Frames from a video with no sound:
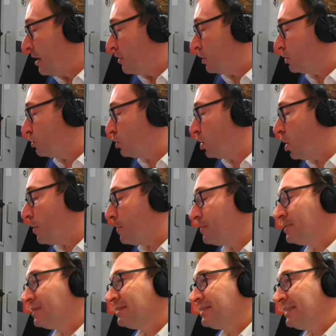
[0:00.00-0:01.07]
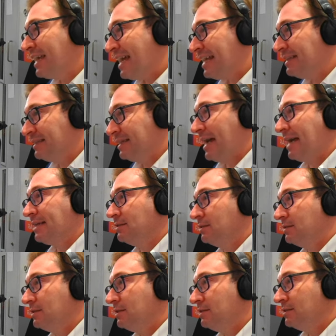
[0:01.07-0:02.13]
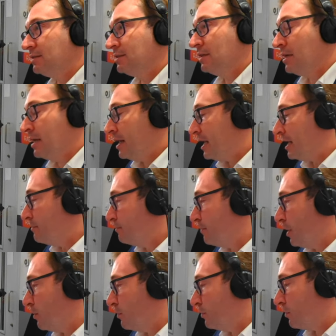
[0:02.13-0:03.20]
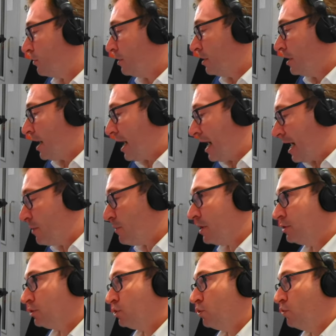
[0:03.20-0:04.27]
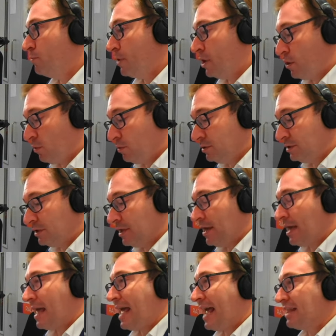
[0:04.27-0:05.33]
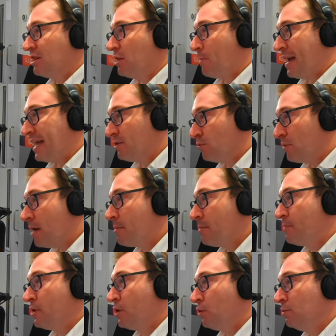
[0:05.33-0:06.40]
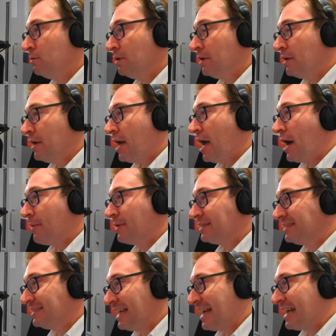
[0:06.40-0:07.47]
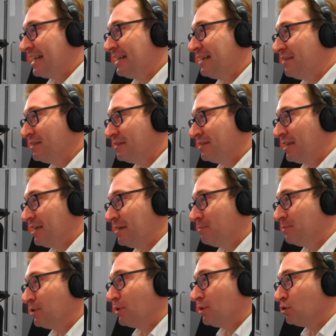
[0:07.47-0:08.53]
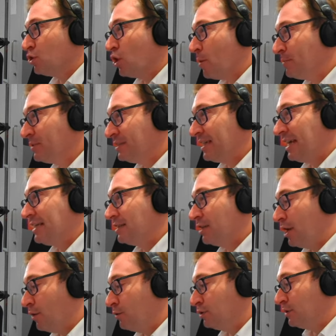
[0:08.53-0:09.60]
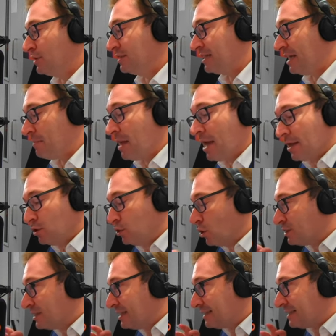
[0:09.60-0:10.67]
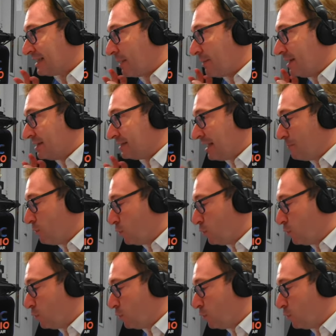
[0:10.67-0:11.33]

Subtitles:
the top 10 candidates in both our two polls and the Panorama poll are exactly the same. So the top 10 right. goes to the same, not in necessarily the same